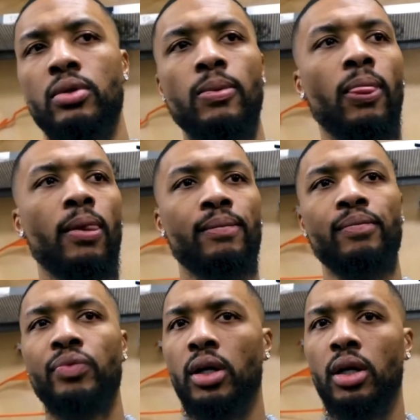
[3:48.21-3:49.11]

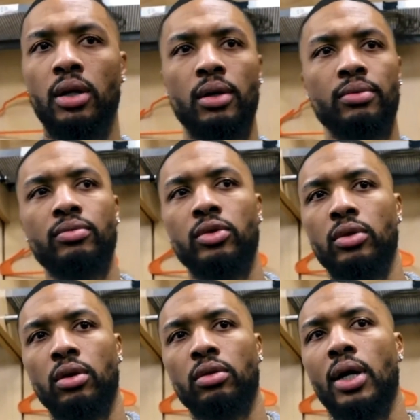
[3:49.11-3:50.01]
Uh,
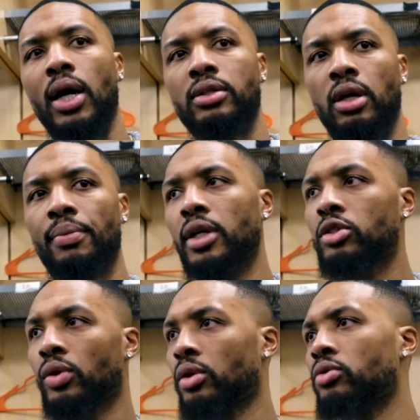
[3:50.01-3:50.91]
you know, guys coming
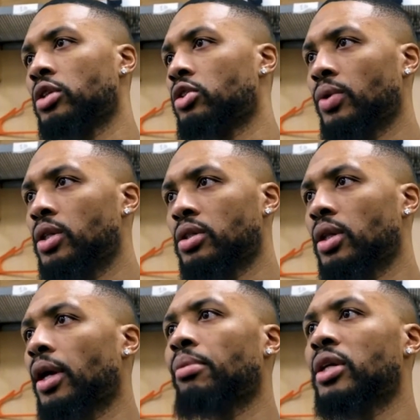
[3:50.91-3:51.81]
into a new
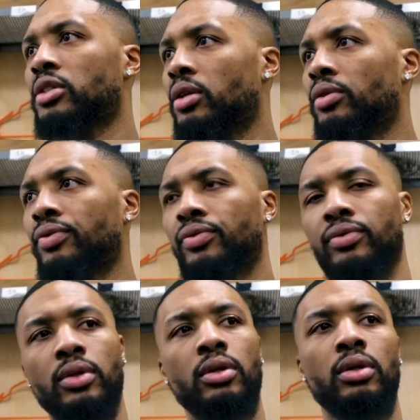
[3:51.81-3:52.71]
situation like myself.
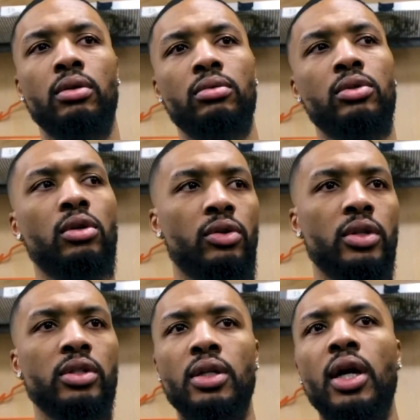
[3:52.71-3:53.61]
Um, you know,
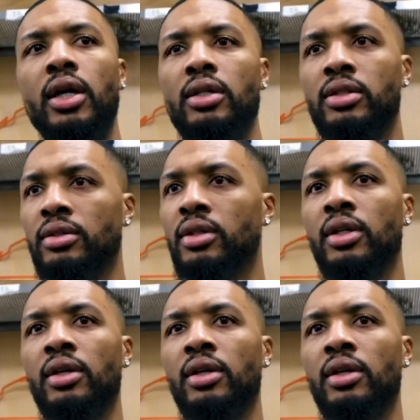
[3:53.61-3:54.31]
Khris and Giannis